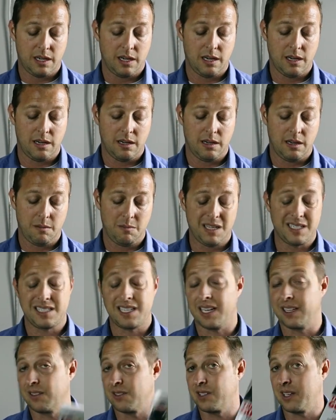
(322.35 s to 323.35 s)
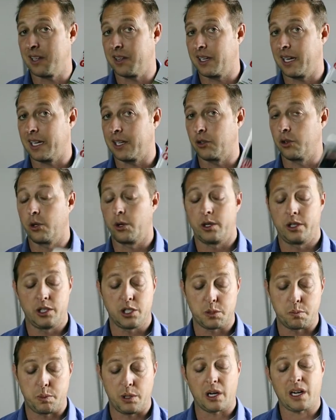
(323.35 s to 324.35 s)
Uh, I'm not saying there's nothing I could learn in
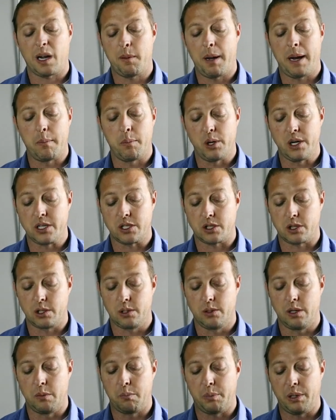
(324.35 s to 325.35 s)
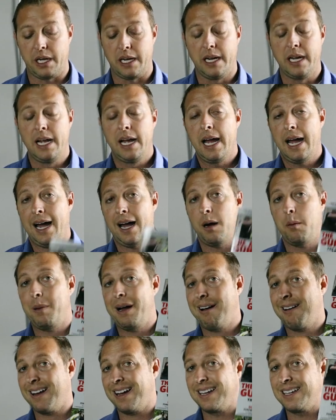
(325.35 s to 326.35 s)
this book. I might breeze through it, but how
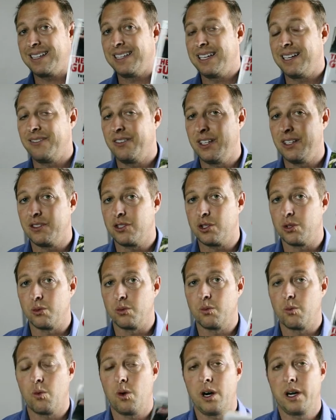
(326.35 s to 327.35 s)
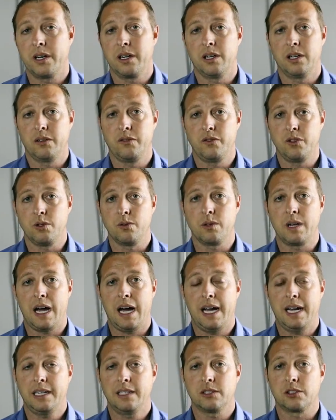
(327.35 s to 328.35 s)
about I give it to one of you
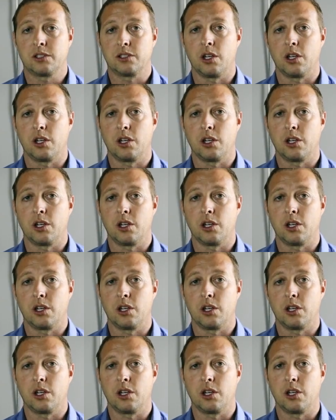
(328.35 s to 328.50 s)
guys?